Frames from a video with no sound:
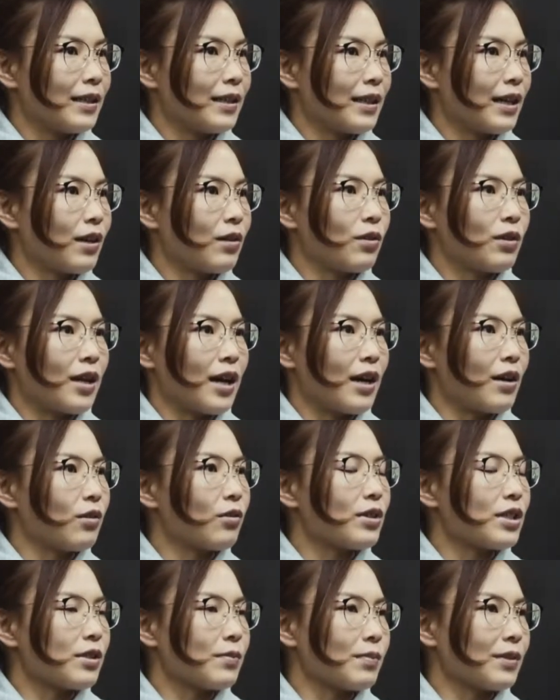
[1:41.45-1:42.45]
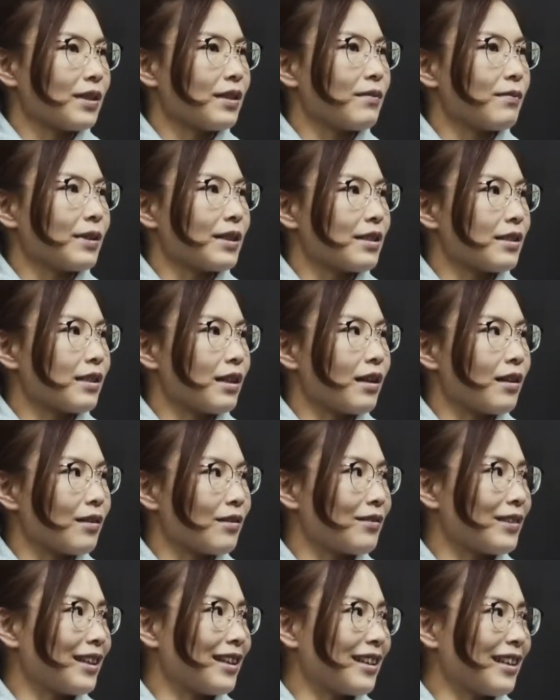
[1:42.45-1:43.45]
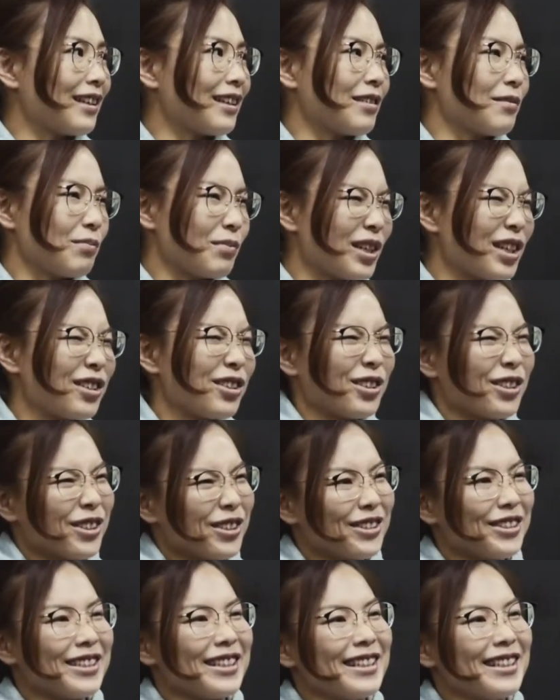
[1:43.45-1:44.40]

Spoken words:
yeah, well, I always believe myself that I can beat her.